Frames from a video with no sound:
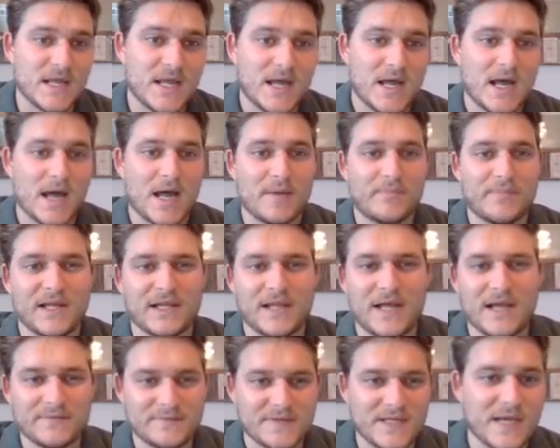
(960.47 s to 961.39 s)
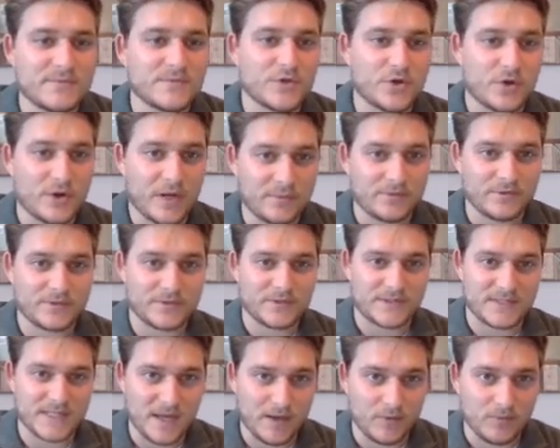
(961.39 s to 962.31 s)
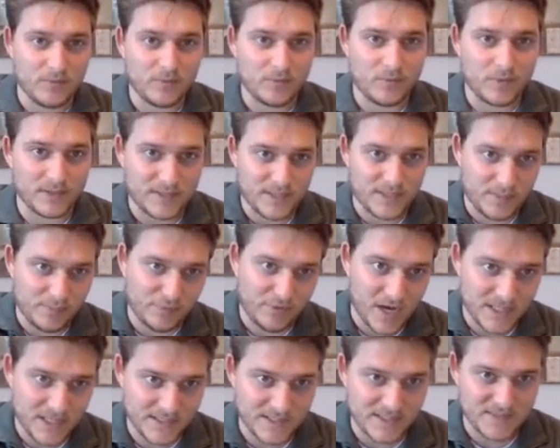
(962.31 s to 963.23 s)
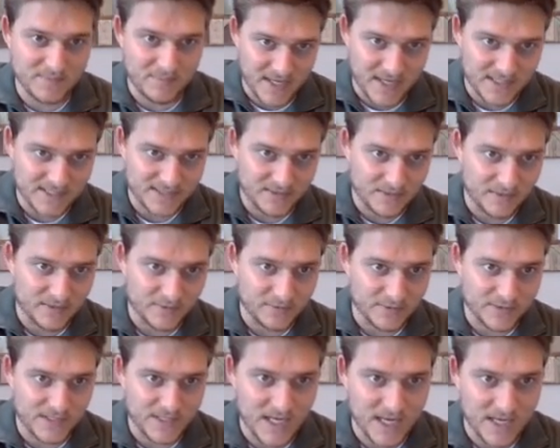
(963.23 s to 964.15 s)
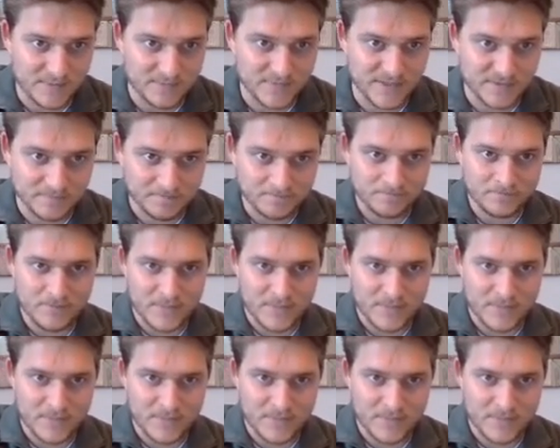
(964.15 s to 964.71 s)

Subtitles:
but a lot of times you're able to tell what they process based on those names.